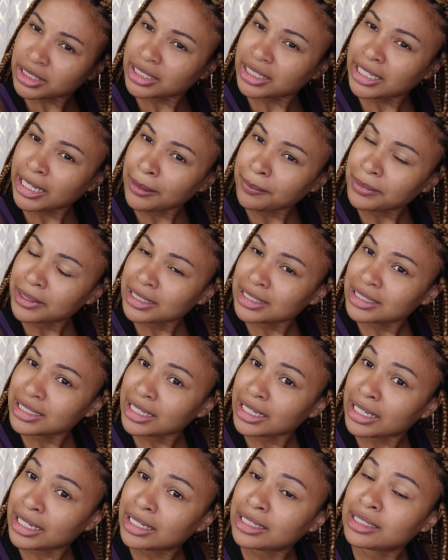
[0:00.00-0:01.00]
to keep
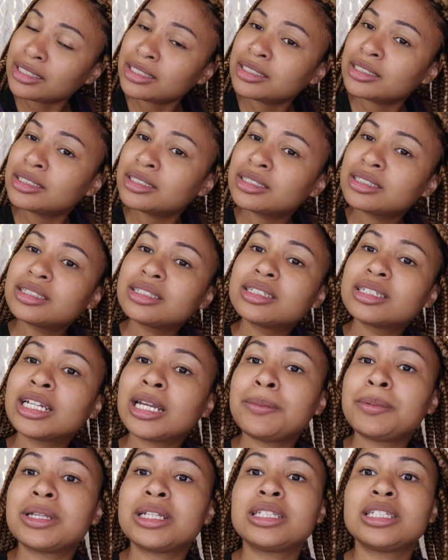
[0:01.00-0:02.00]
this
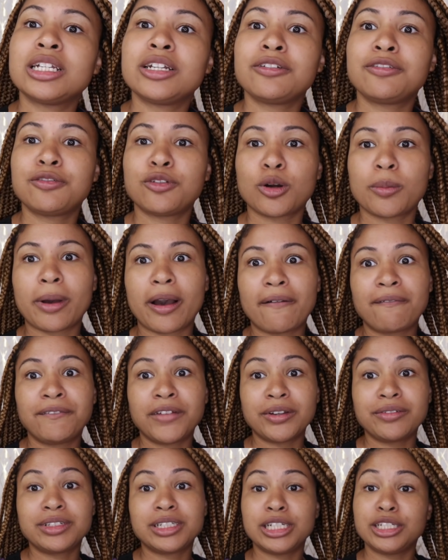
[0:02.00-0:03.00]
in for about
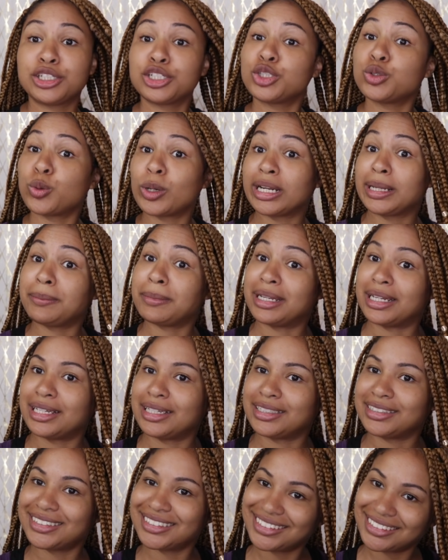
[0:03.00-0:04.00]
15 to 20
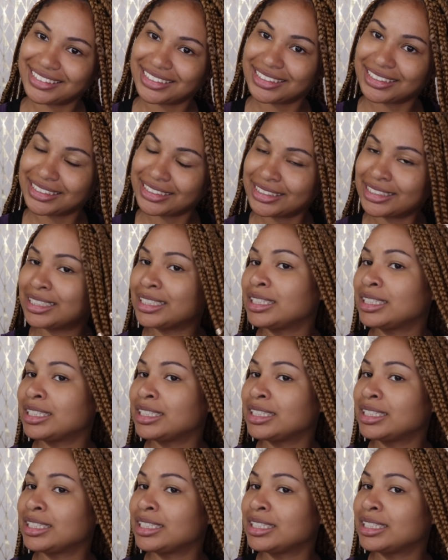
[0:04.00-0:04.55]
minutes.